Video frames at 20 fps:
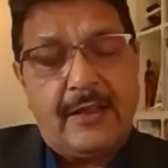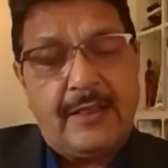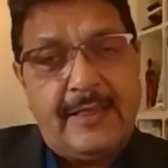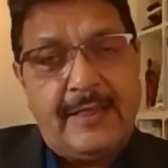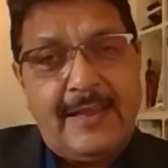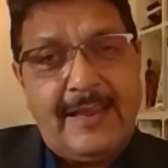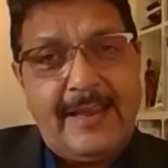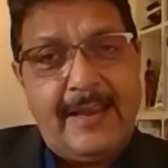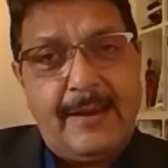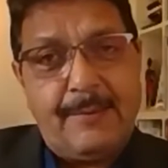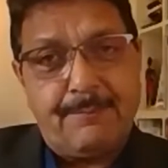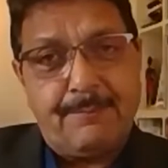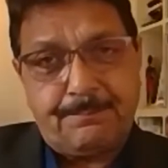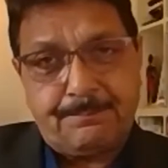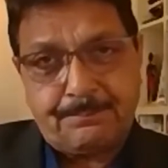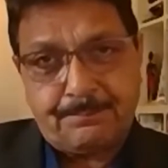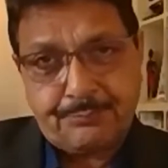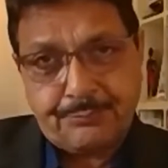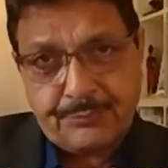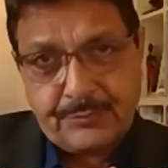The
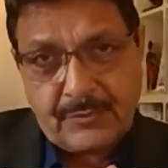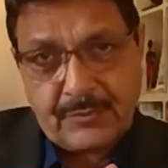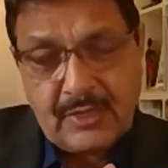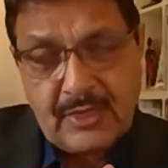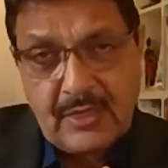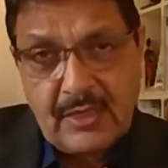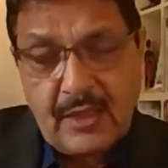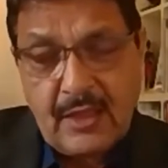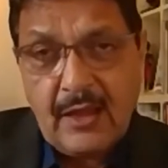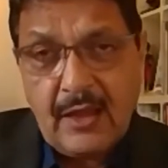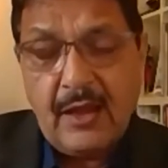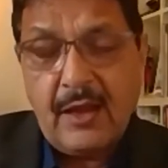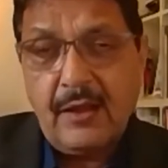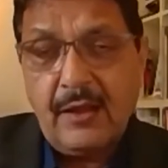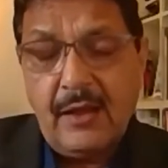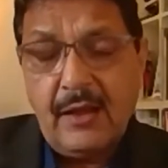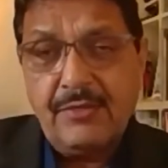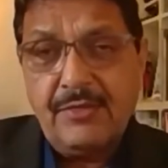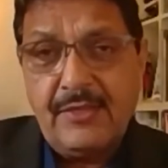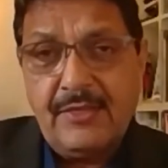
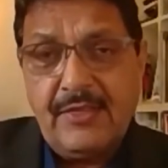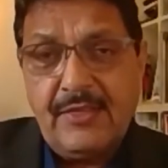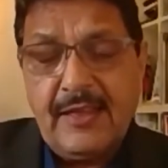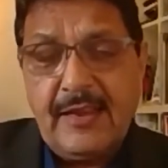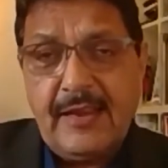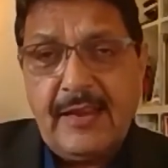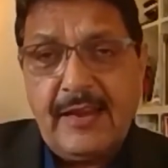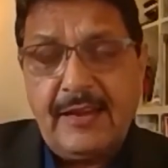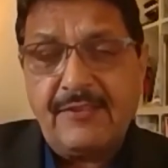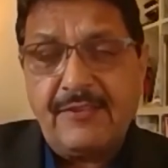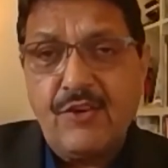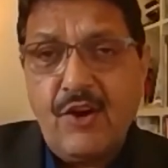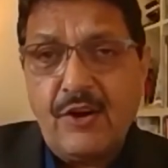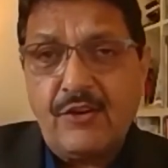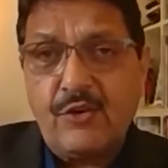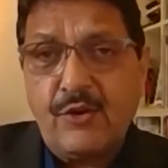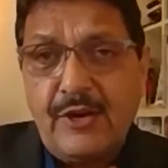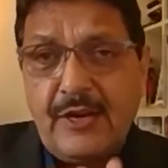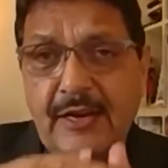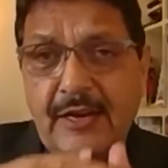it's
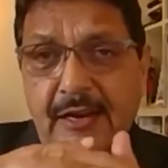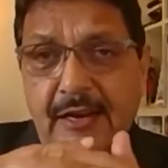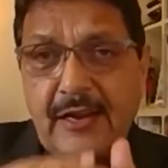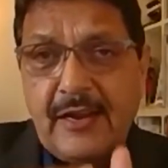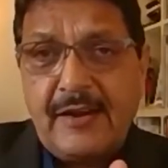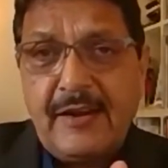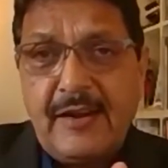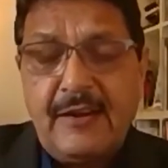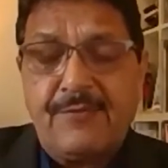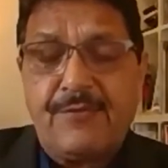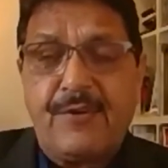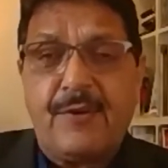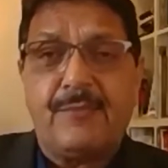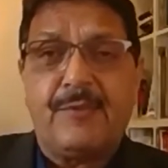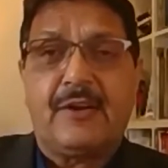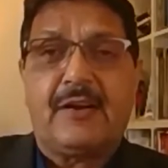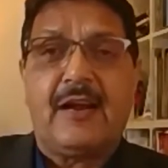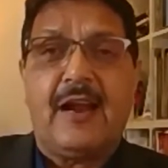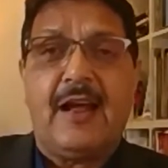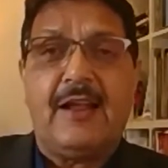not only learning
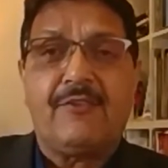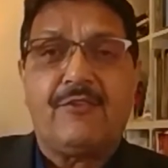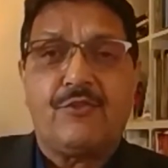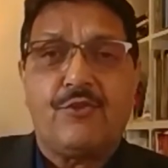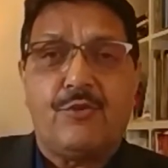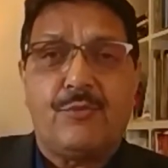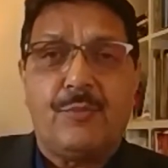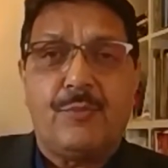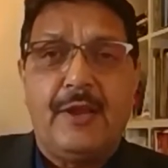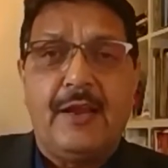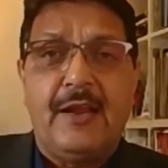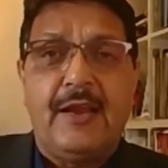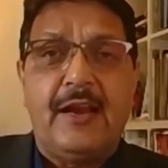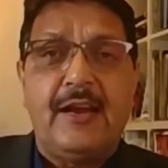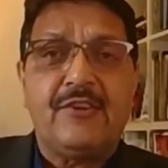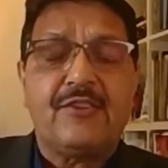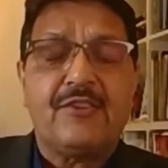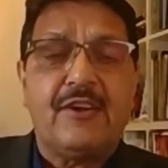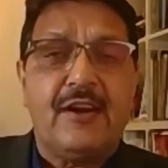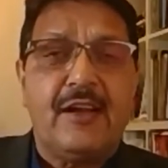from the classroom,
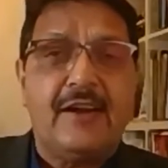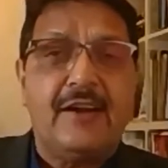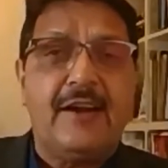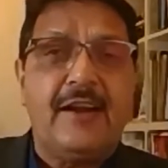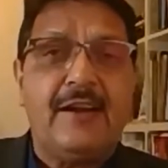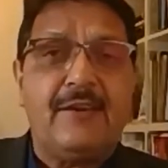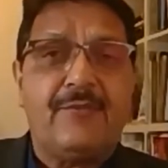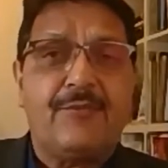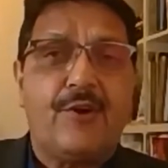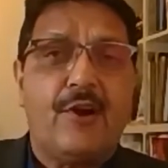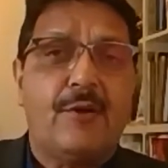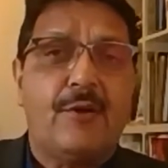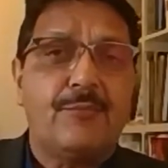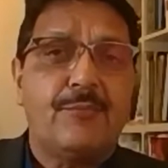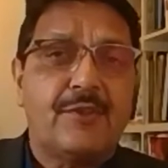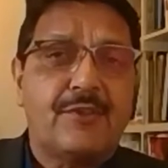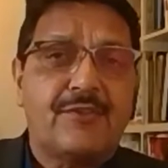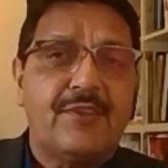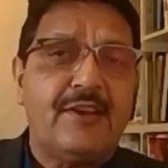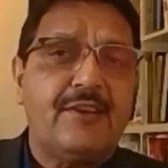it's learning
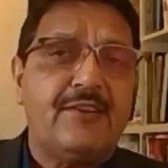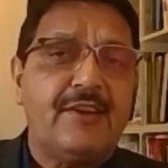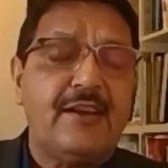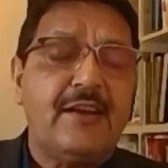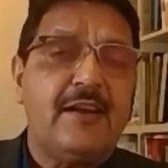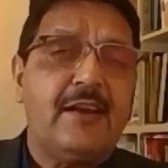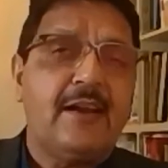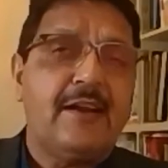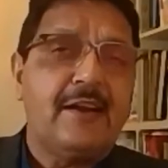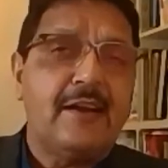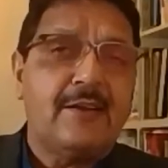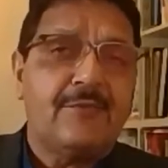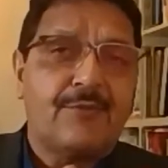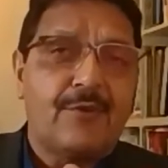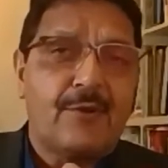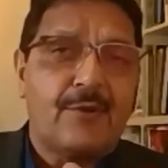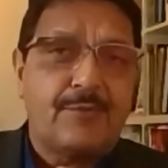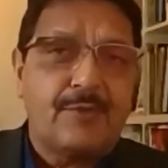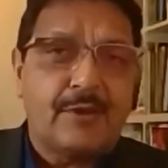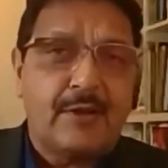from the city, learning
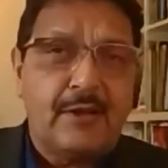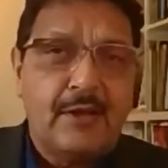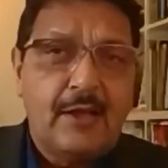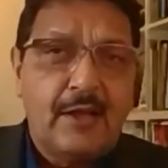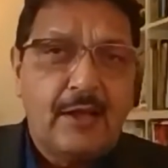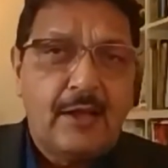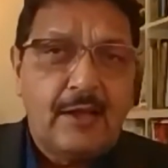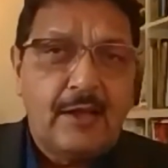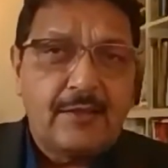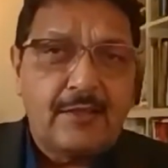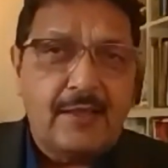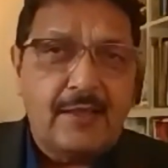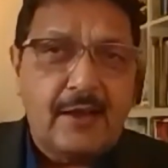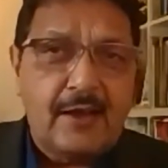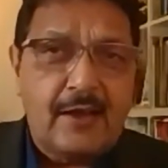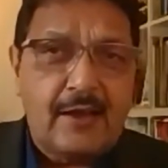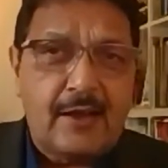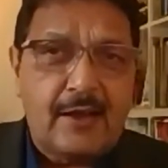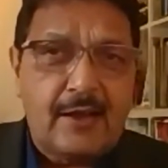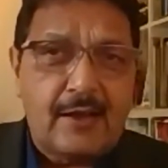from
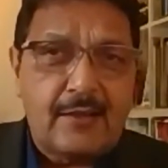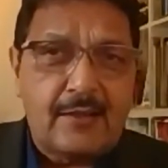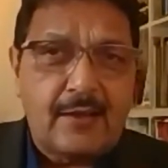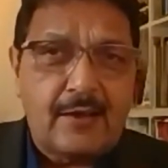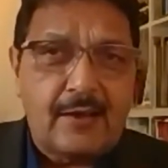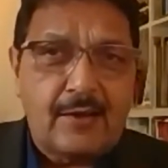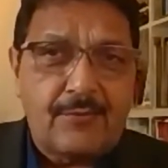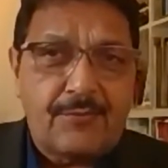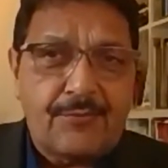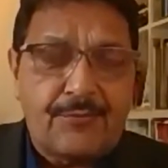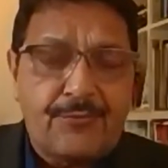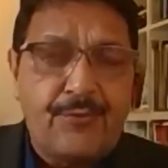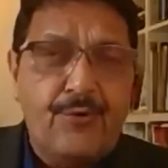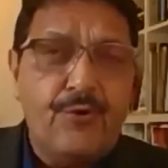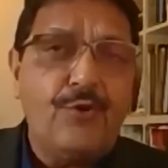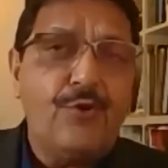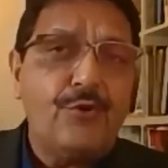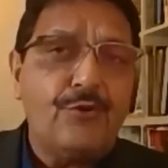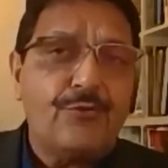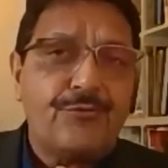the
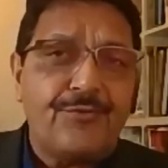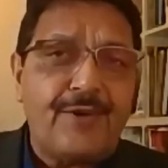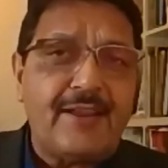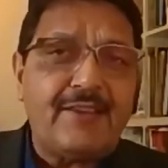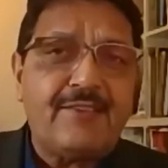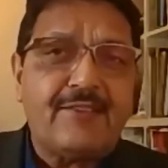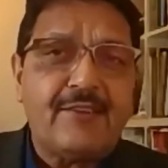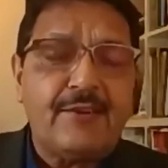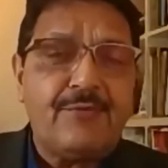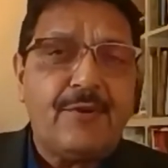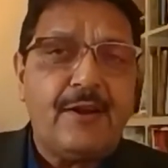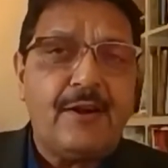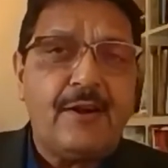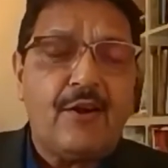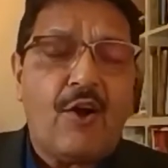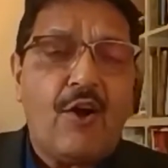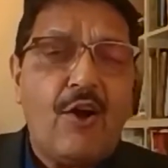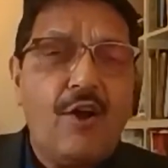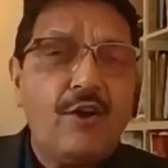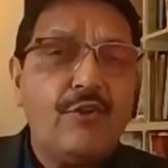food
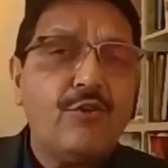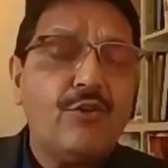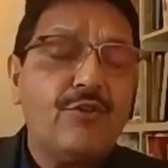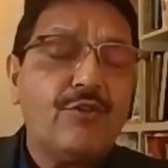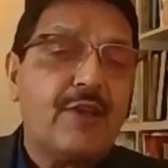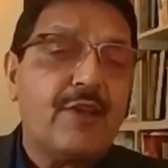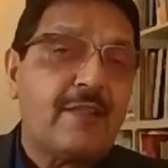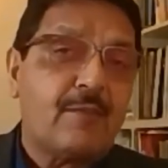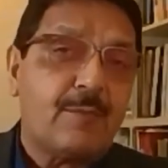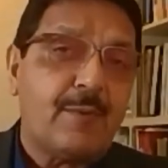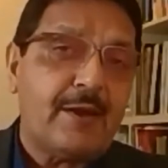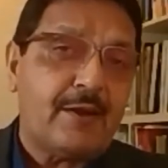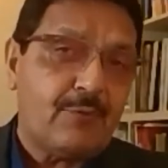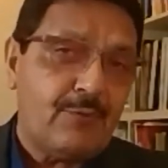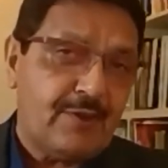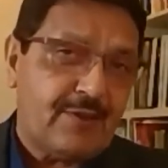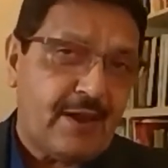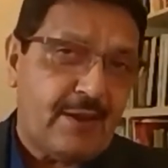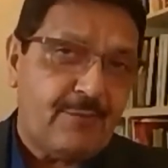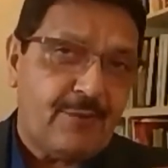festival, all those aspects
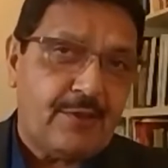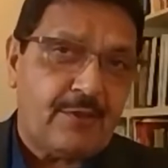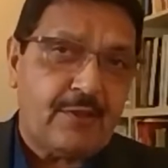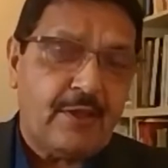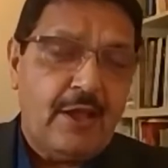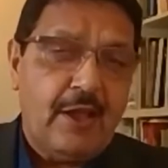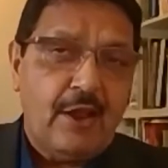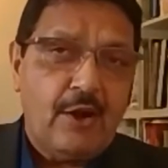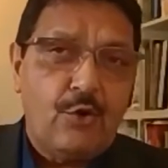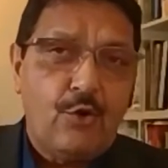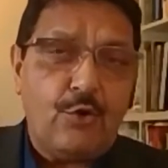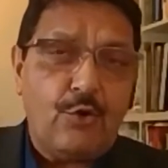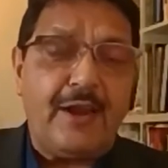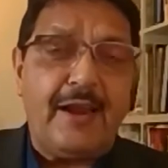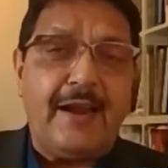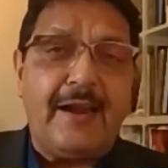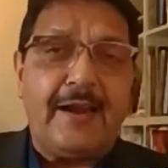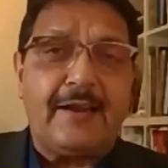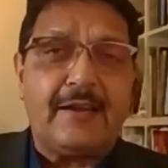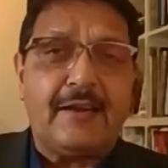which I was
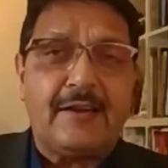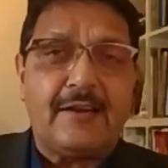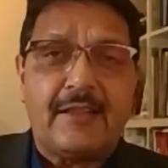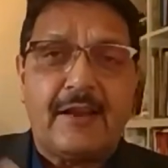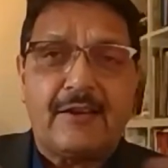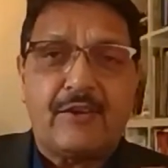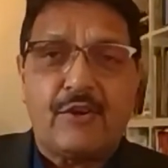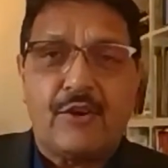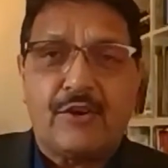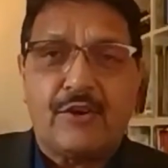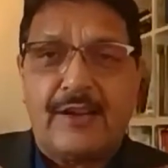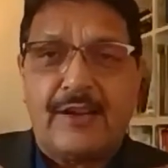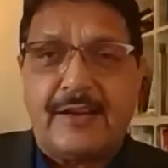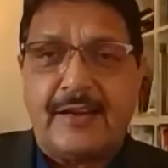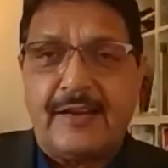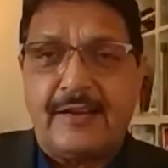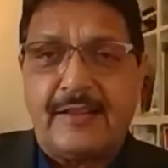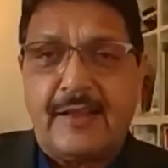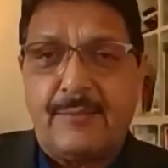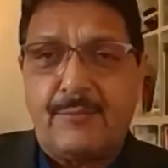looking at it, that you're
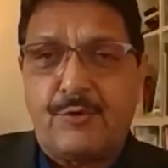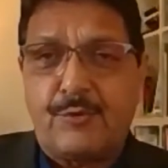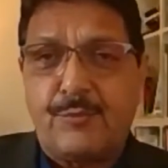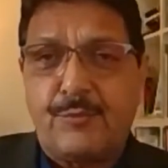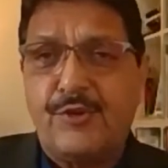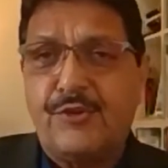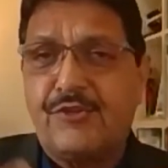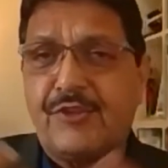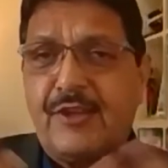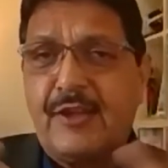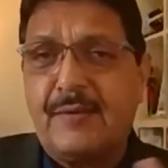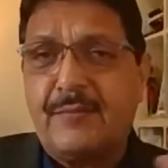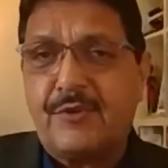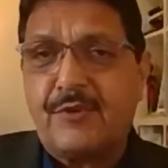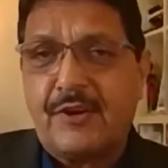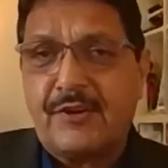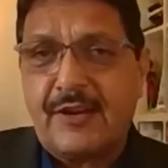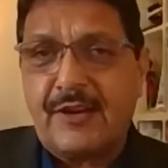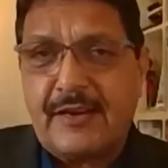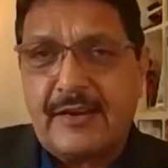taking them to museums,
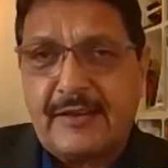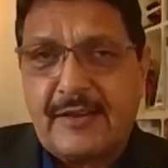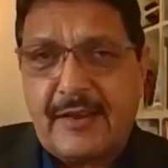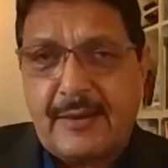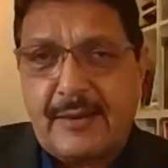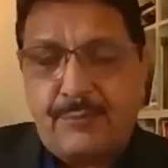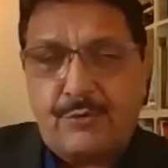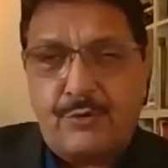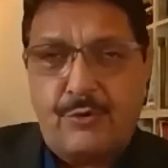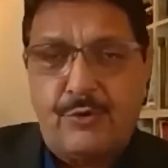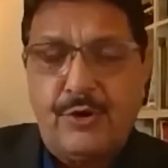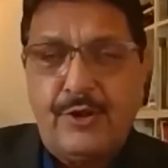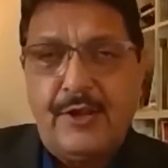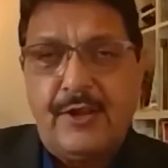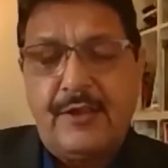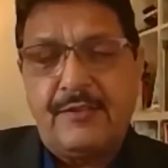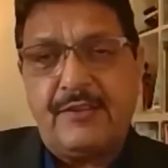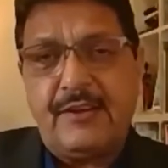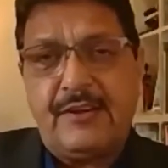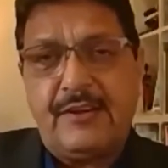you're taking them to
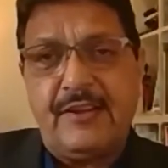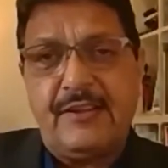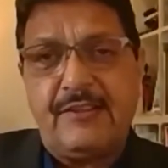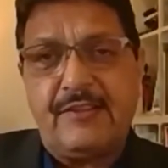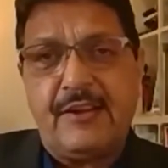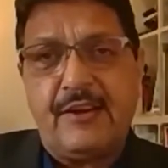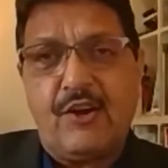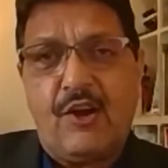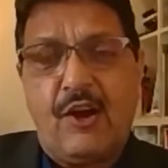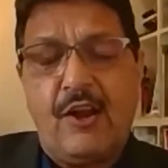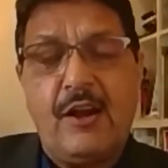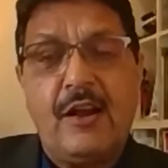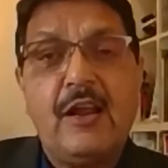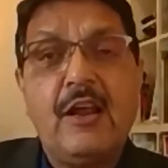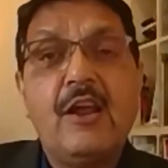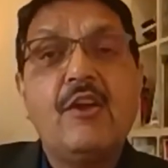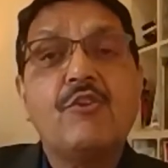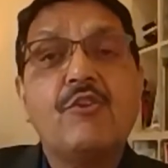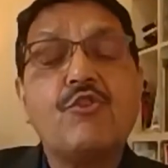cities and all.